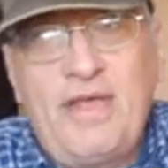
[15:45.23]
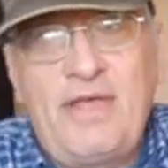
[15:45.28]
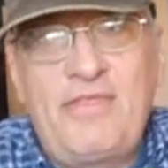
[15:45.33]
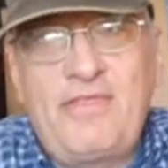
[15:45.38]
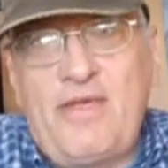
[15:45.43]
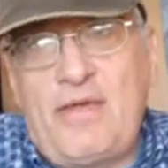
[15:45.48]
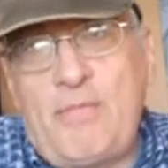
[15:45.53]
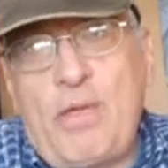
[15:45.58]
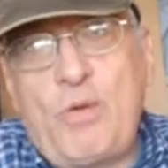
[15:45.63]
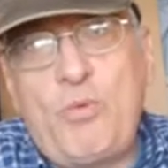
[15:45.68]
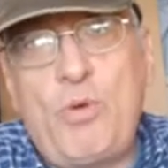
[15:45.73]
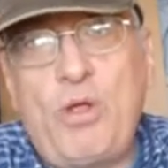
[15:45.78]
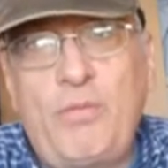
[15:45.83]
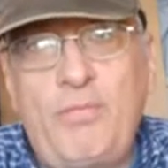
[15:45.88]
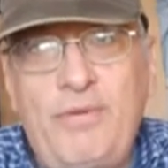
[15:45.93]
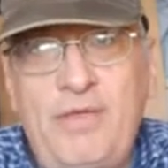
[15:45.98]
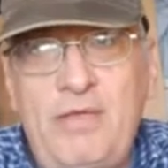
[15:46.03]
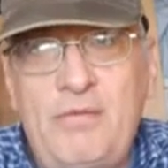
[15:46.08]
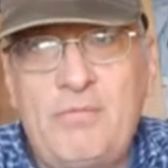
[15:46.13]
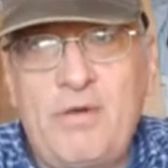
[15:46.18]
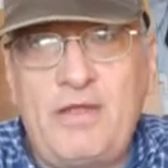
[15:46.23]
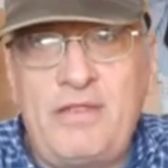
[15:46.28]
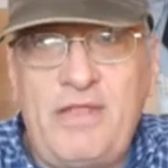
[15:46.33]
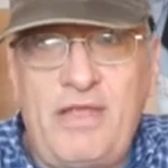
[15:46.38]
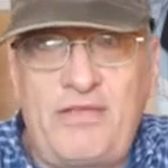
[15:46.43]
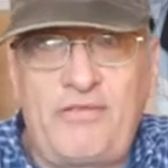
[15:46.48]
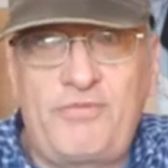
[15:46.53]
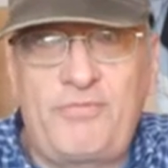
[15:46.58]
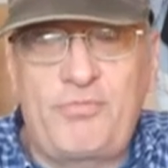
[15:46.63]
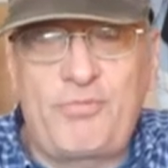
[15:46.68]
That may well be my
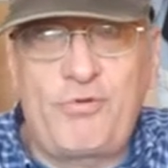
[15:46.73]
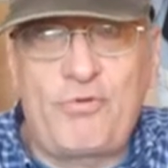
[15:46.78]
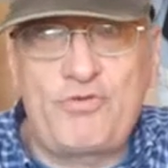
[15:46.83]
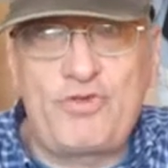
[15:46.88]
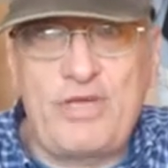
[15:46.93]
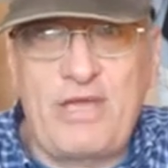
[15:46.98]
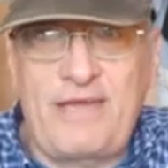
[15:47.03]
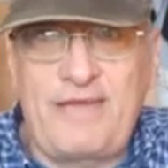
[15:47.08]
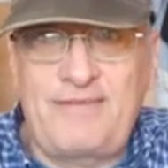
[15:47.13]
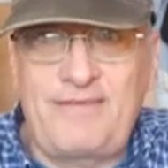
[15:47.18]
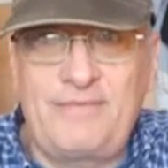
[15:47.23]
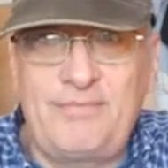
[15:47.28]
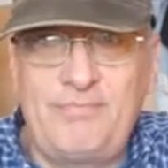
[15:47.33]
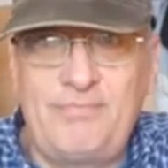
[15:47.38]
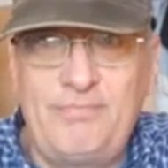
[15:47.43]
next project.